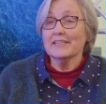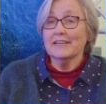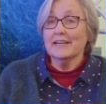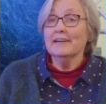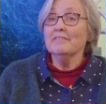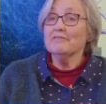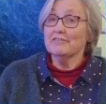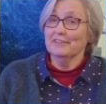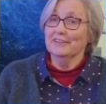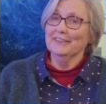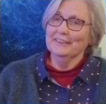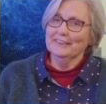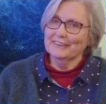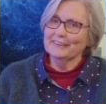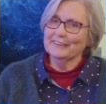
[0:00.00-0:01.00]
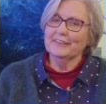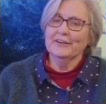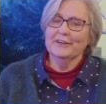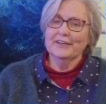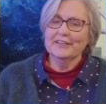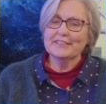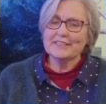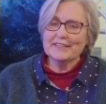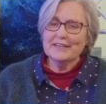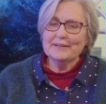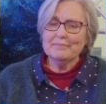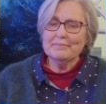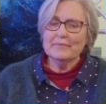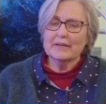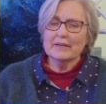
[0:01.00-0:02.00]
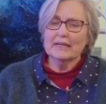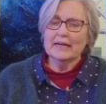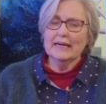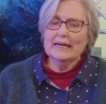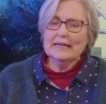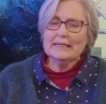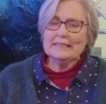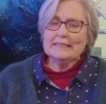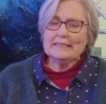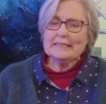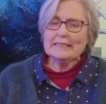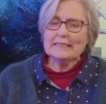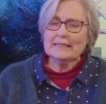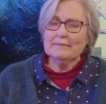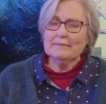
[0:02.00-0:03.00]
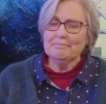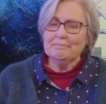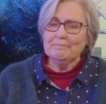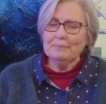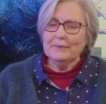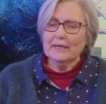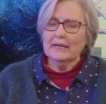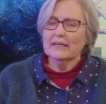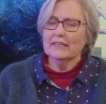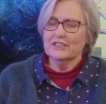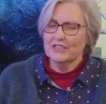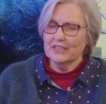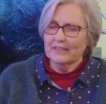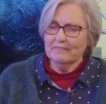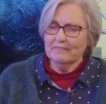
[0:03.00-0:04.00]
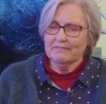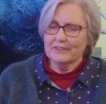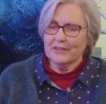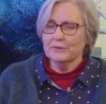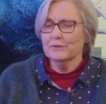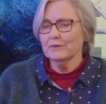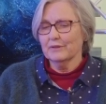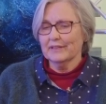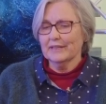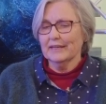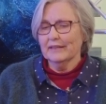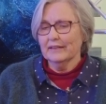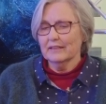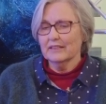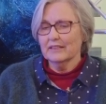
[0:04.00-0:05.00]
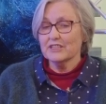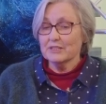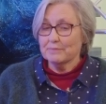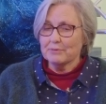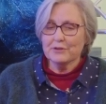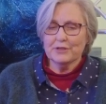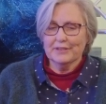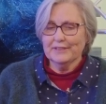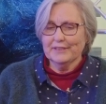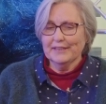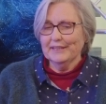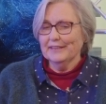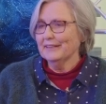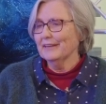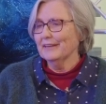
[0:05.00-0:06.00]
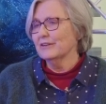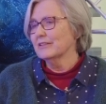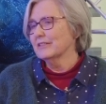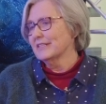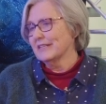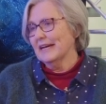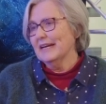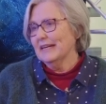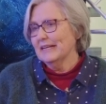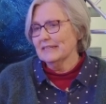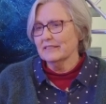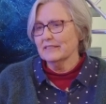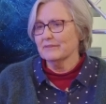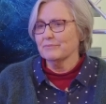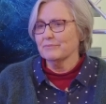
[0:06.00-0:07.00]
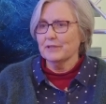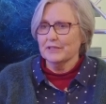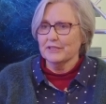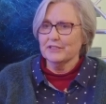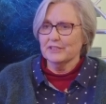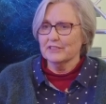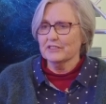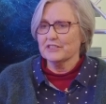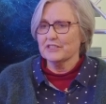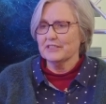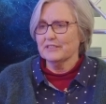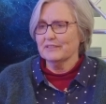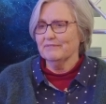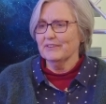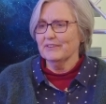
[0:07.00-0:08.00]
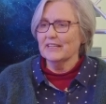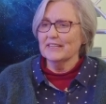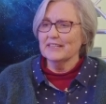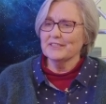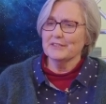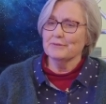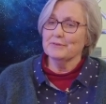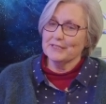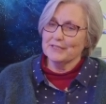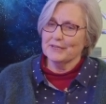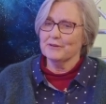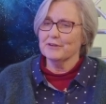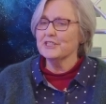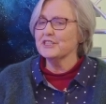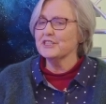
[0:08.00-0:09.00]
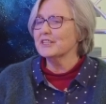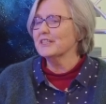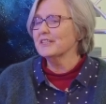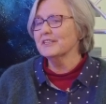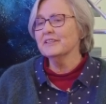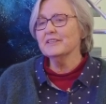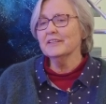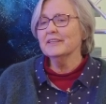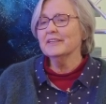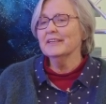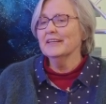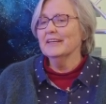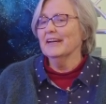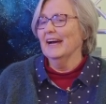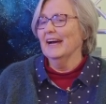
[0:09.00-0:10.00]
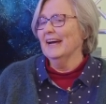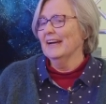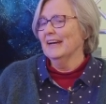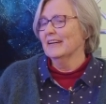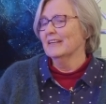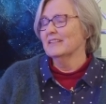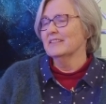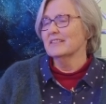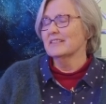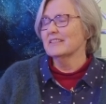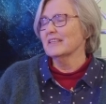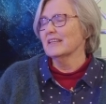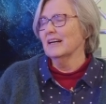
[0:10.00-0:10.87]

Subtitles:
Love, I know his name, and she felt that she put it in God's hands with the doctor's advice, who was a Christian, and